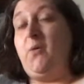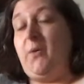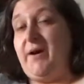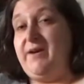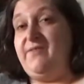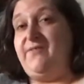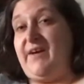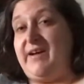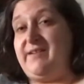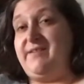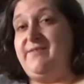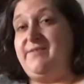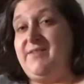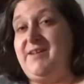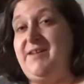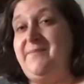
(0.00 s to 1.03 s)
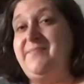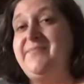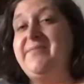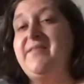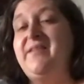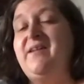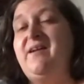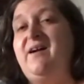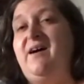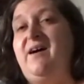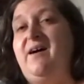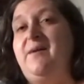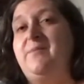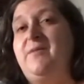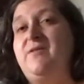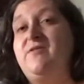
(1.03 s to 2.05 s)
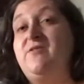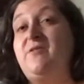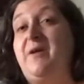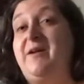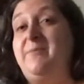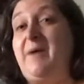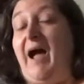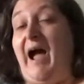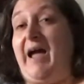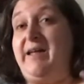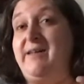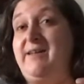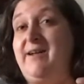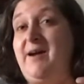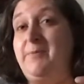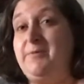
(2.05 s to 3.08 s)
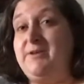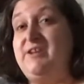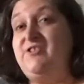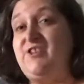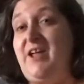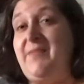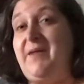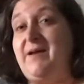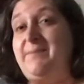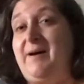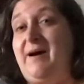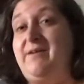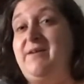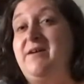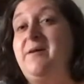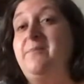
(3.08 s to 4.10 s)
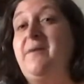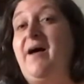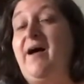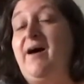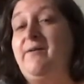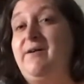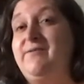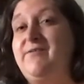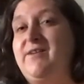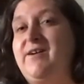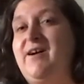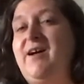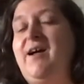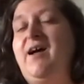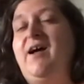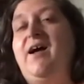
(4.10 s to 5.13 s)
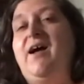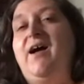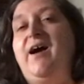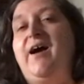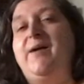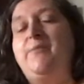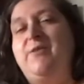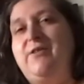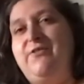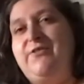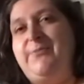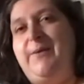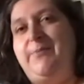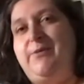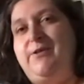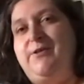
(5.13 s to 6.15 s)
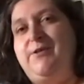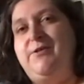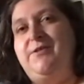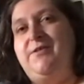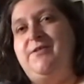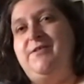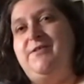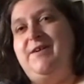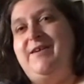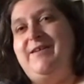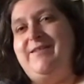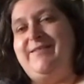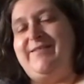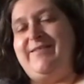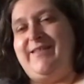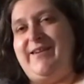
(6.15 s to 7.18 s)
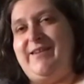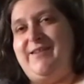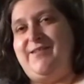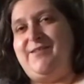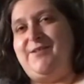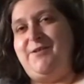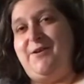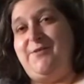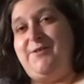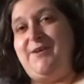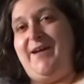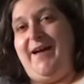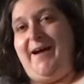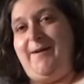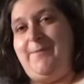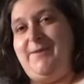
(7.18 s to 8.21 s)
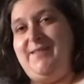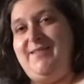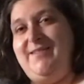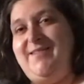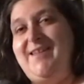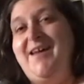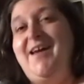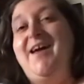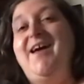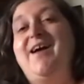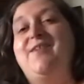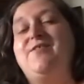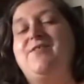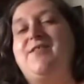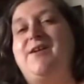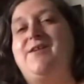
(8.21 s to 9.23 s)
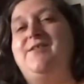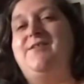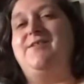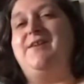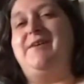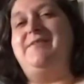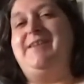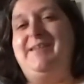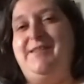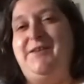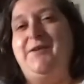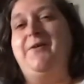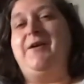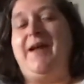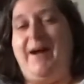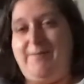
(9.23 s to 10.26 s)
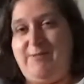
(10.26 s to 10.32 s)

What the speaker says: quite effectively. So I appreciate that about him. However, I'm one of those people who likes to know what happens, and so I was like, oh, I need to know what